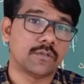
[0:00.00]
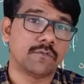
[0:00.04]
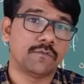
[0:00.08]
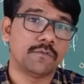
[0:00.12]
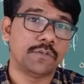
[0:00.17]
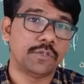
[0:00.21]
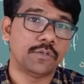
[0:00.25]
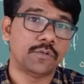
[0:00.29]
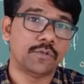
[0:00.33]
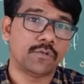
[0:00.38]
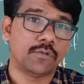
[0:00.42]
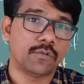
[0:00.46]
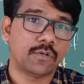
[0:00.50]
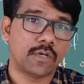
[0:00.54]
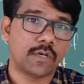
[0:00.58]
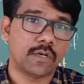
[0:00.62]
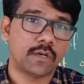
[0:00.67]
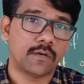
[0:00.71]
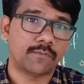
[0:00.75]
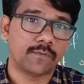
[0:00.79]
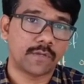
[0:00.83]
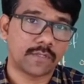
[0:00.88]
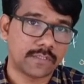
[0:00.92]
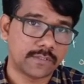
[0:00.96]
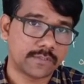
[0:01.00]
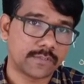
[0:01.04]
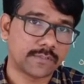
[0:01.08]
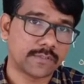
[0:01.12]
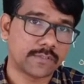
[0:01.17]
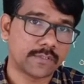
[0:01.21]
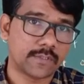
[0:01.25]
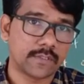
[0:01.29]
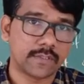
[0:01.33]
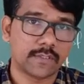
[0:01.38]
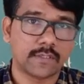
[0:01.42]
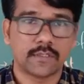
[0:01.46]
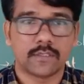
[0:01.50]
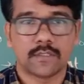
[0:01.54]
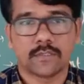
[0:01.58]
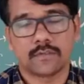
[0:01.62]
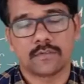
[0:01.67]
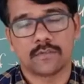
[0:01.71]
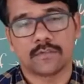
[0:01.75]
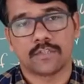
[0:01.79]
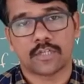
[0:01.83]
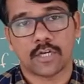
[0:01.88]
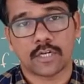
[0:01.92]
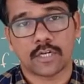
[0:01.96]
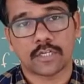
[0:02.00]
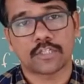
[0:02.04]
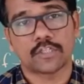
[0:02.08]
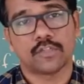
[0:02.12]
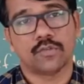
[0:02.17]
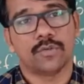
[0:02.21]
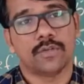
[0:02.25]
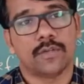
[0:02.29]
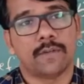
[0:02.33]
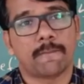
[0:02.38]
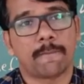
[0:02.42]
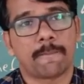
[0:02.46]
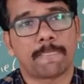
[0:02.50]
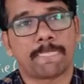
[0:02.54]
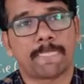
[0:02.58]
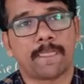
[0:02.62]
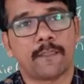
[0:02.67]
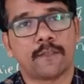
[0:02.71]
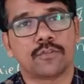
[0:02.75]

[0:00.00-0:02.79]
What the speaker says: video for this short story.